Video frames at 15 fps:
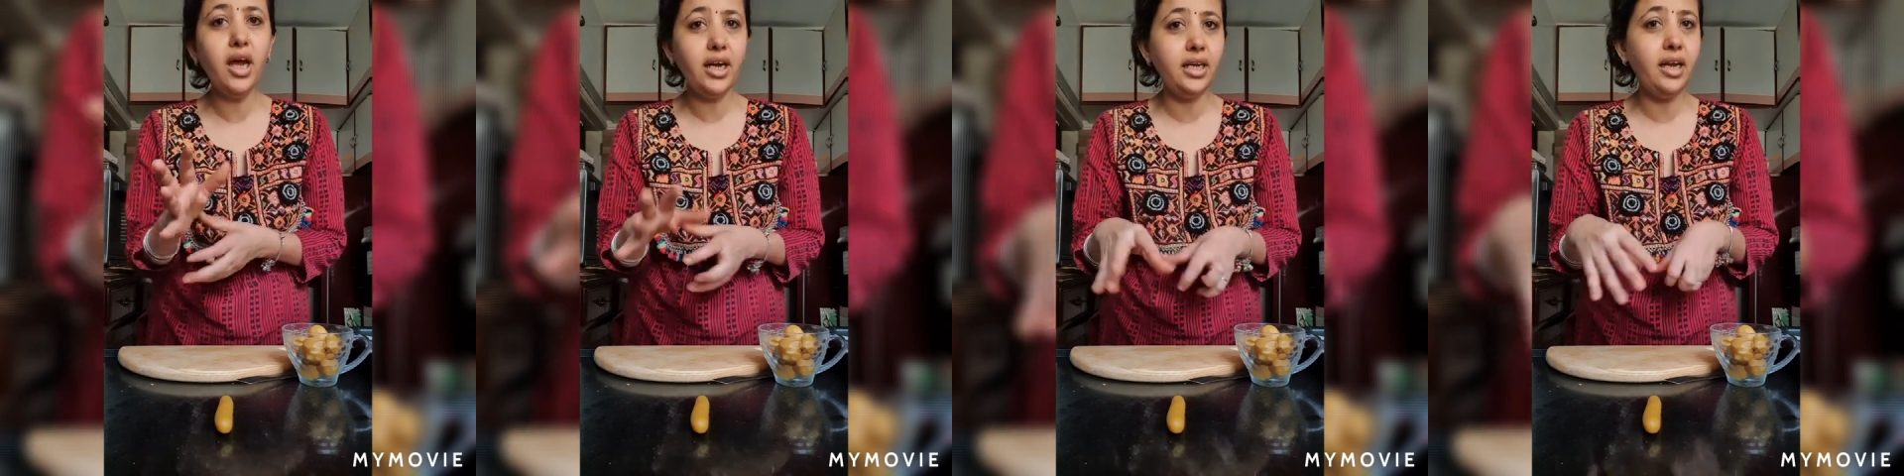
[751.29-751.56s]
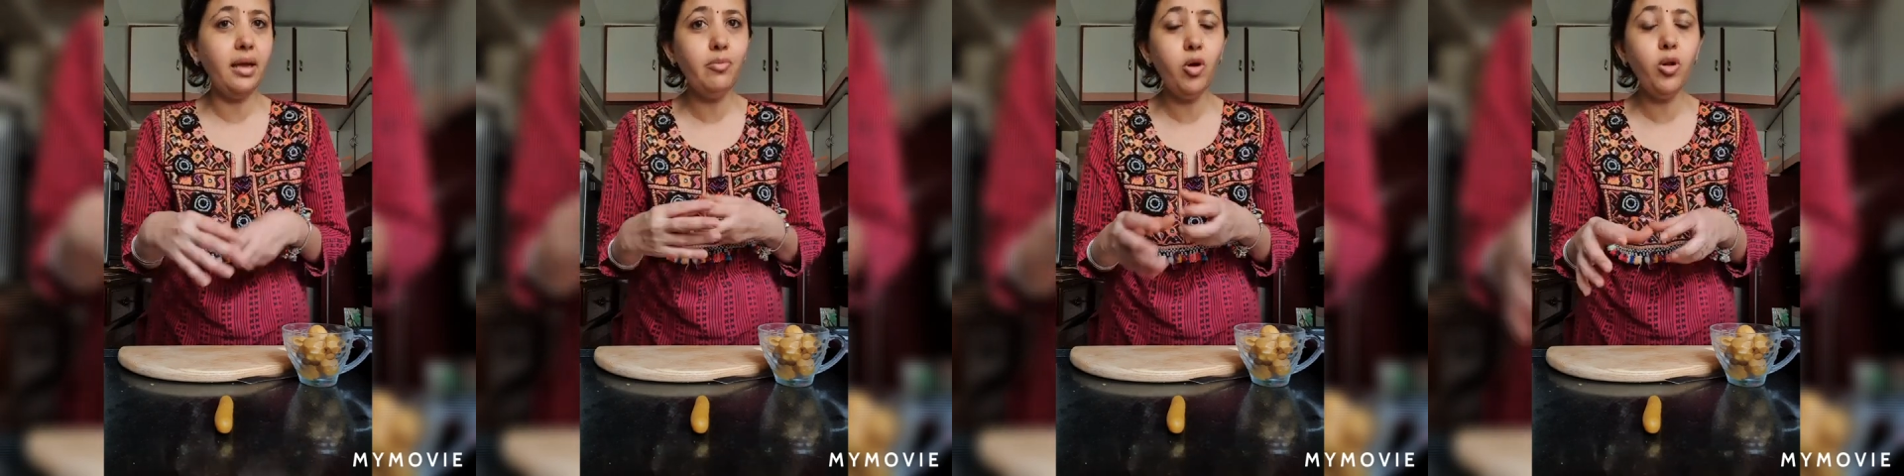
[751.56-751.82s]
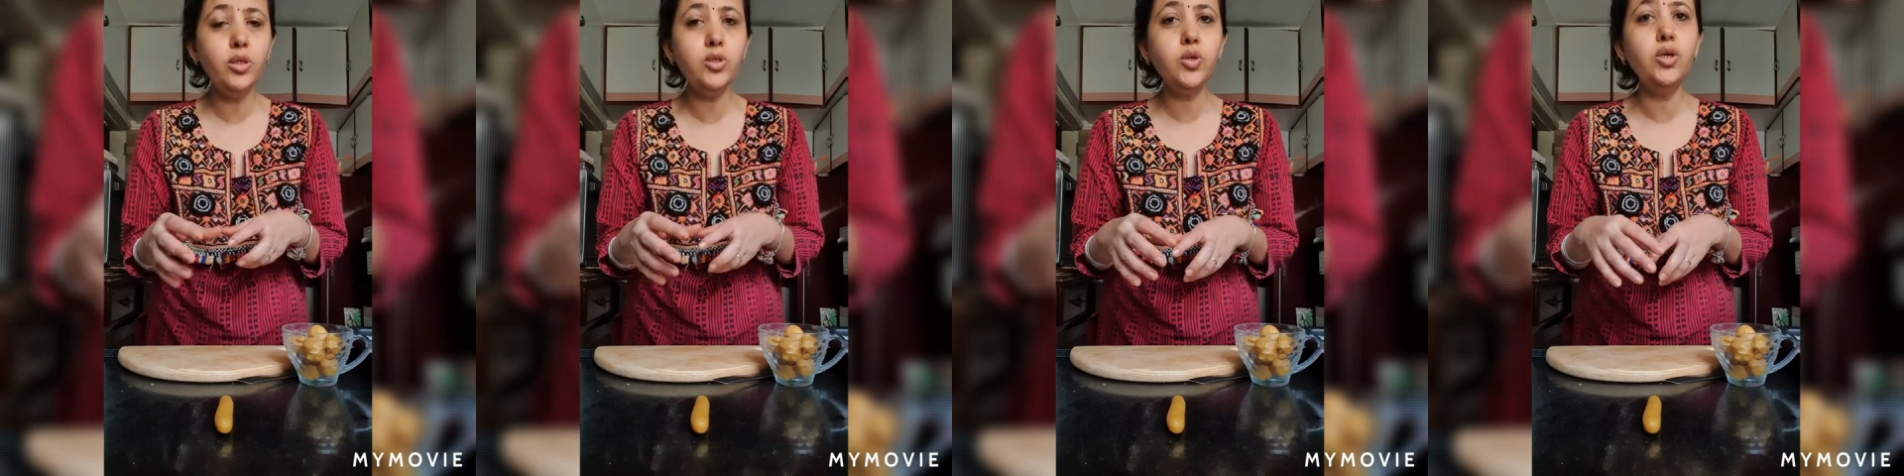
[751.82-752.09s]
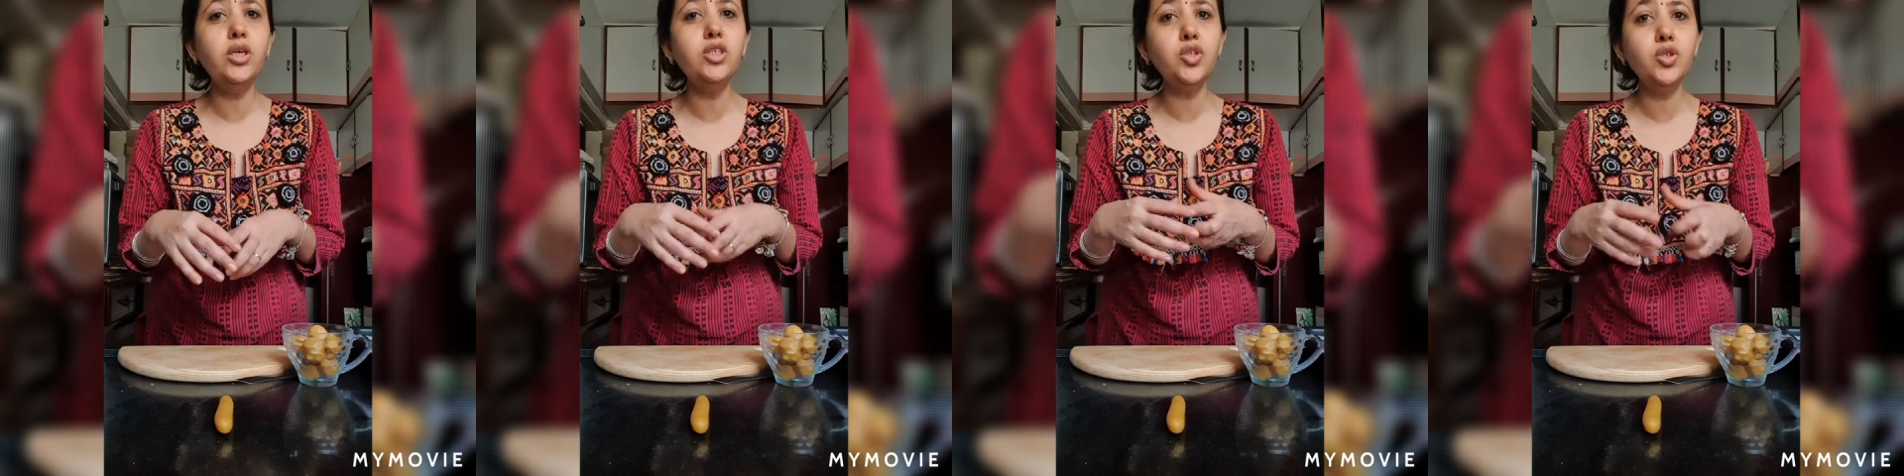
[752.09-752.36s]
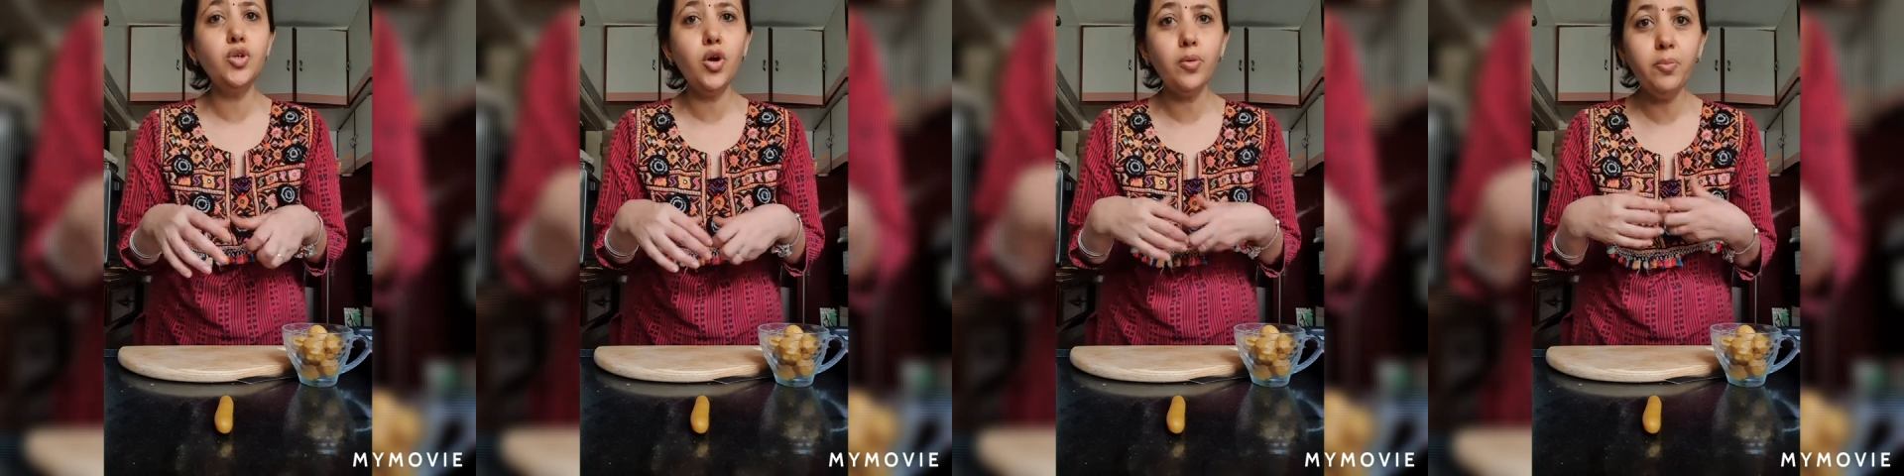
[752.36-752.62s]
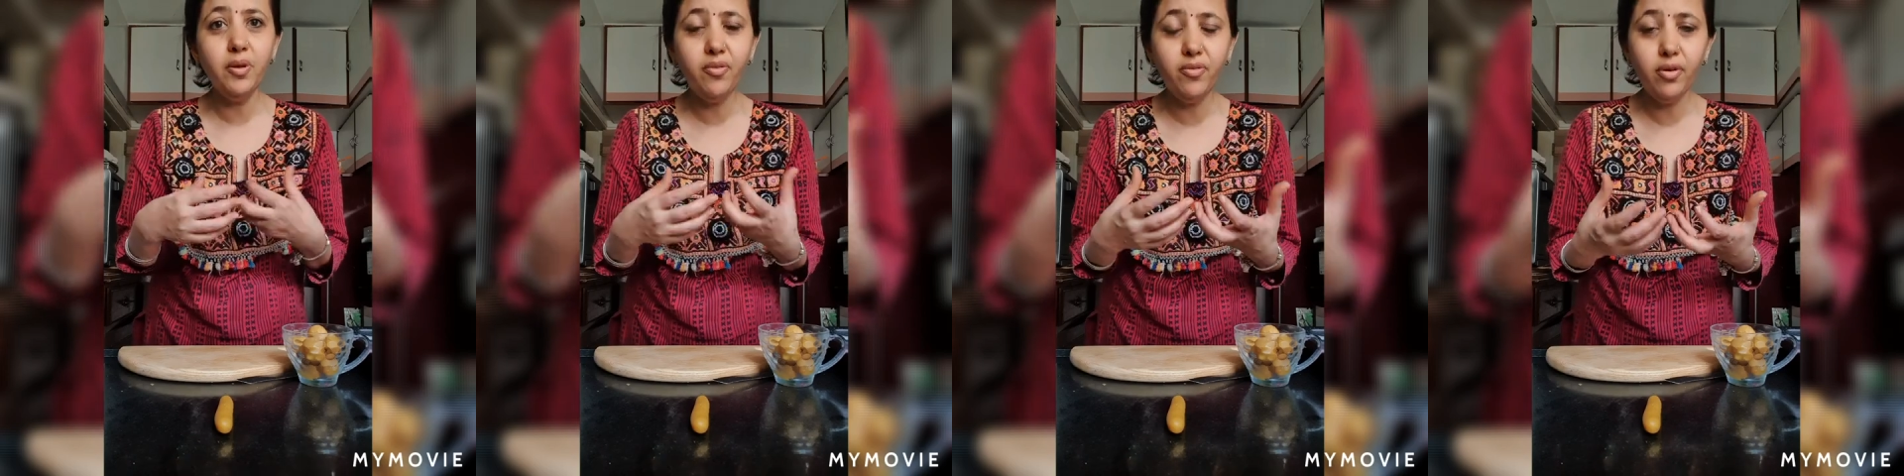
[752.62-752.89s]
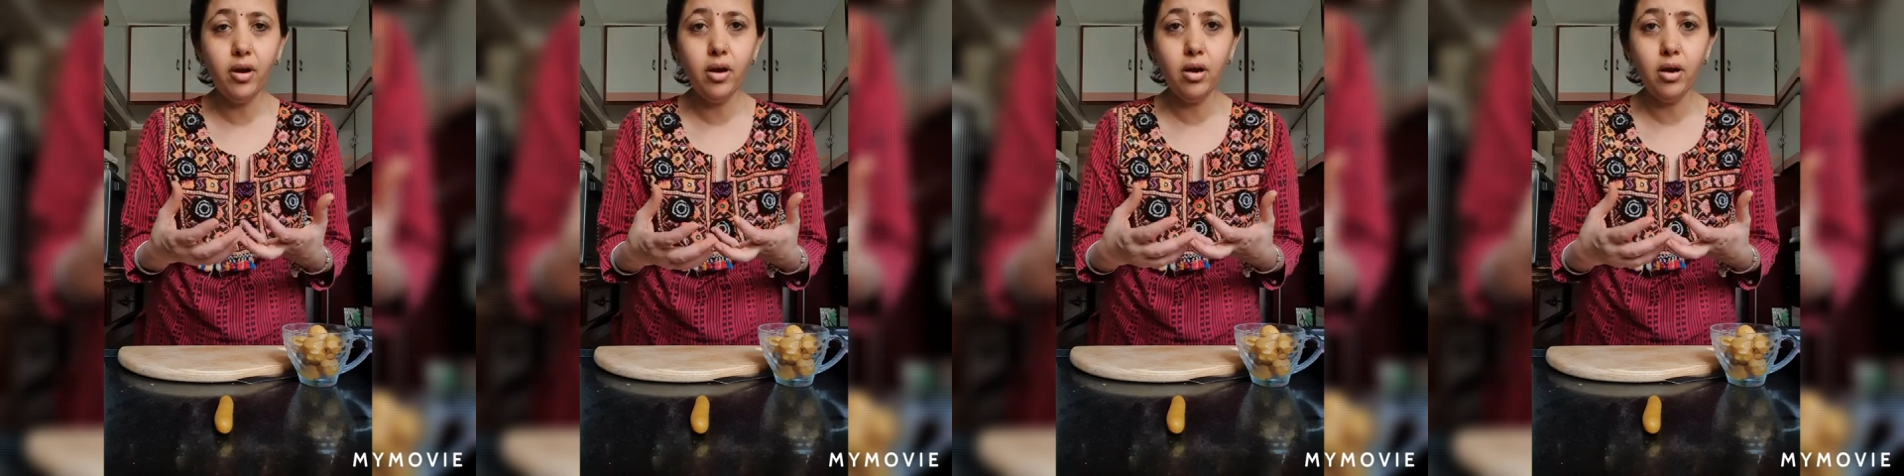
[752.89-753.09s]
that time also it should not be